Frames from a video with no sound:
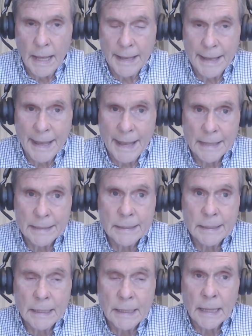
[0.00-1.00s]

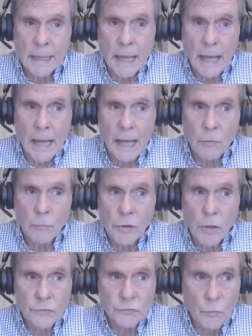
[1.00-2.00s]

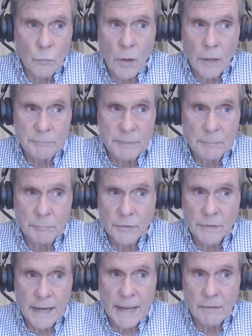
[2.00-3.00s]
We also want
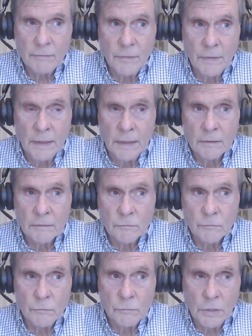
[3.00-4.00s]
people that have,
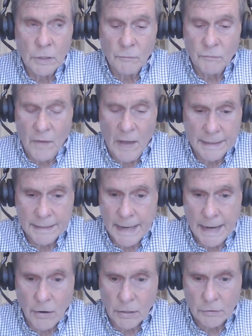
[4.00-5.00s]
you know,
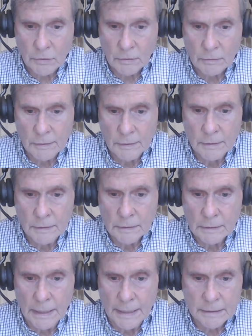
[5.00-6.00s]
fine character,
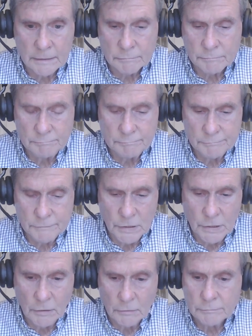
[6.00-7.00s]
like
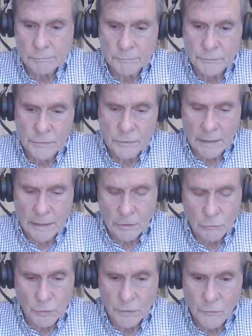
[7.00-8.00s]

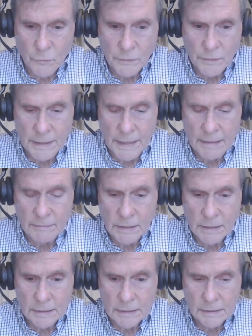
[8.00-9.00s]
they're looking for in the
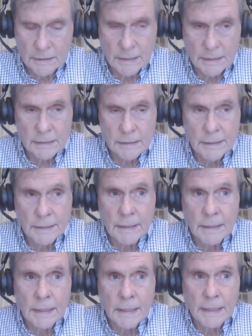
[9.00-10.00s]
Navy and
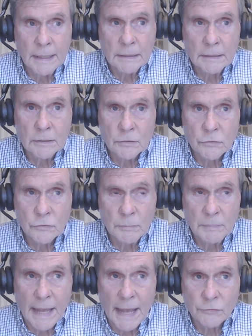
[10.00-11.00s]
in
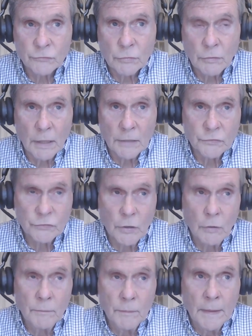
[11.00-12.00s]
to be astronauts.
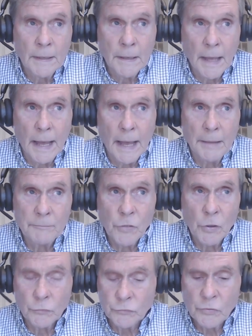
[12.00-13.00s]
So
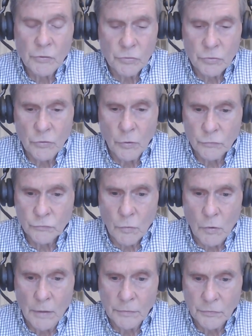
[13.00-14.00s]
those
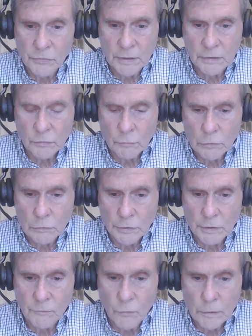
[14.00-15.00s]
are all the things that we're
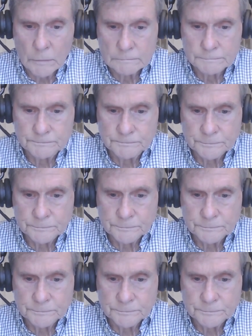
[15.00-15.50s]
looking for.